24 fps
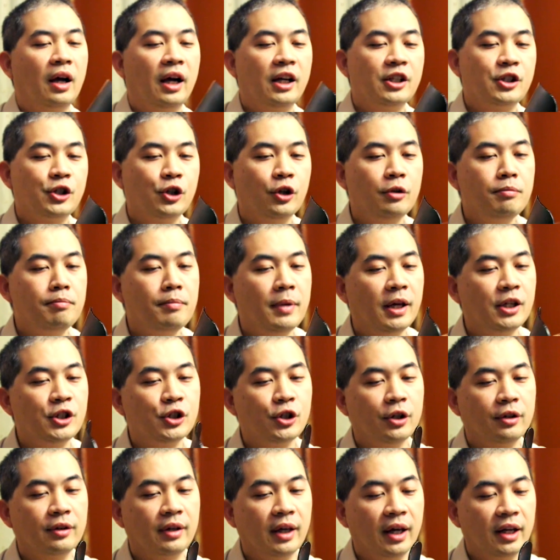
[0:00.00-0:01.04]
I should
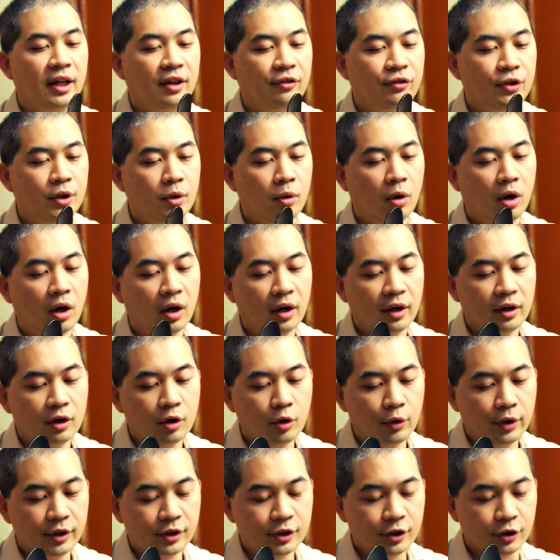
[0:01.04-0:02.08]
mention that if you are
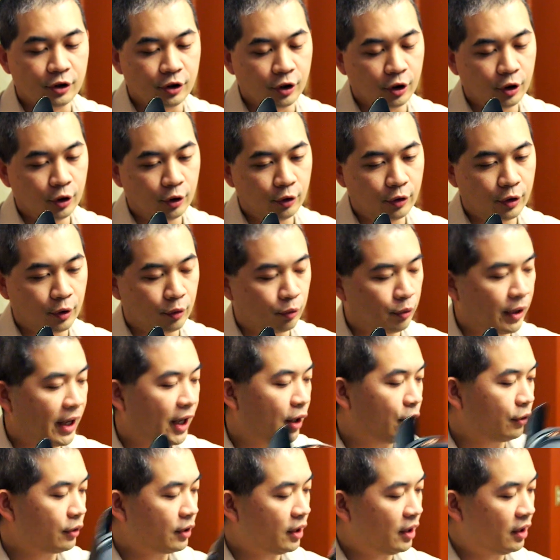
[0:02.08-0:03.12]
going to go the
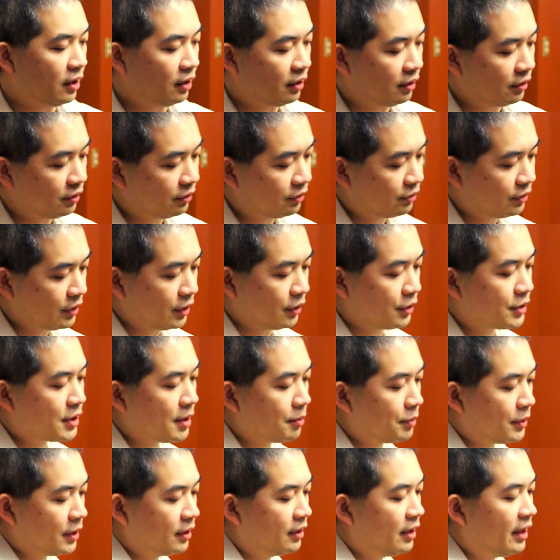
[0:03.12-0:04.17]
route of
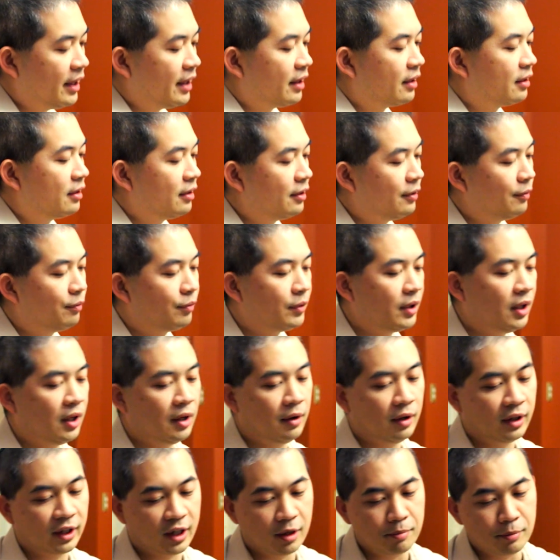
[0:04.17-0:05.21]
something like
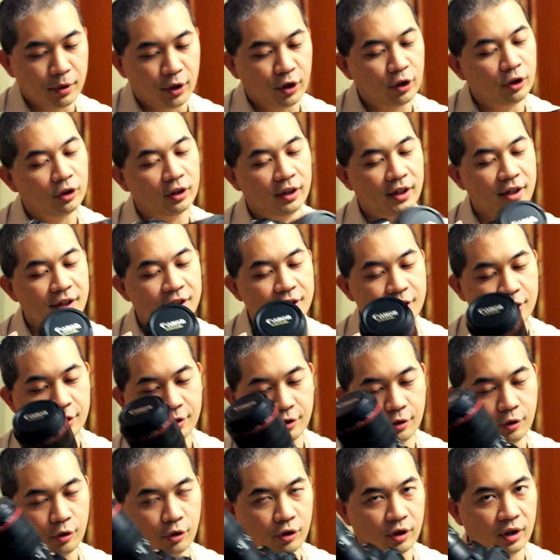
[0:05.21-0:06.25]
like a mirrorless
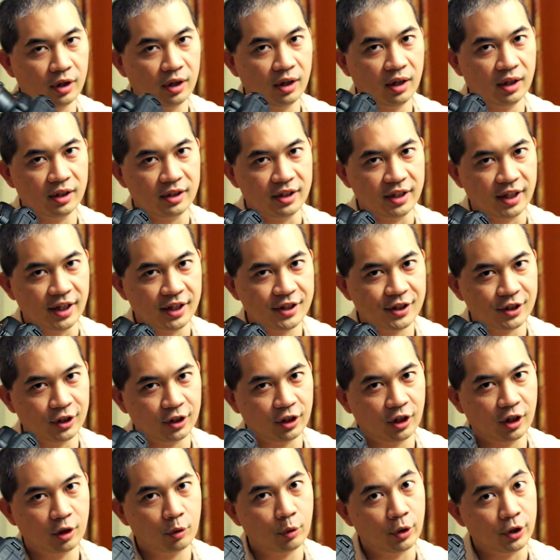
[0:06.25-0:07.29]
or a
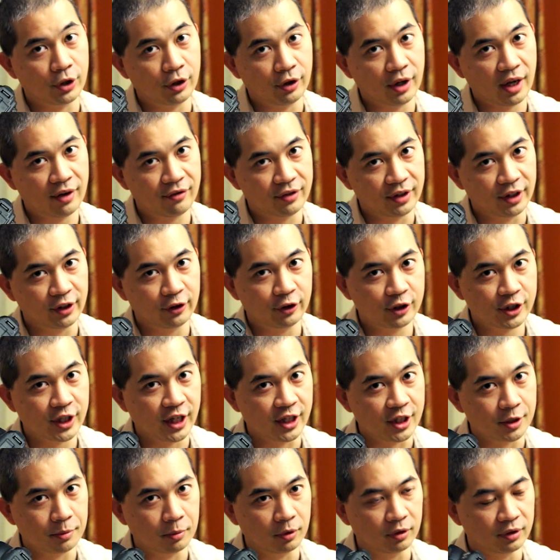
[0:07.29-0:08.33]
DSLR where you have an
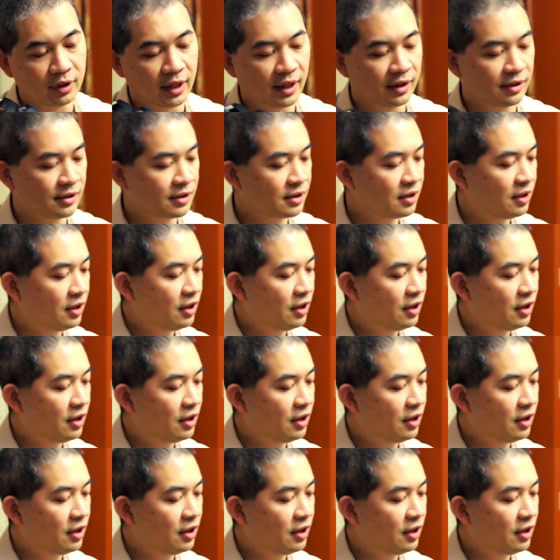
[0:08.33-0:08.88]
interchangeable lens,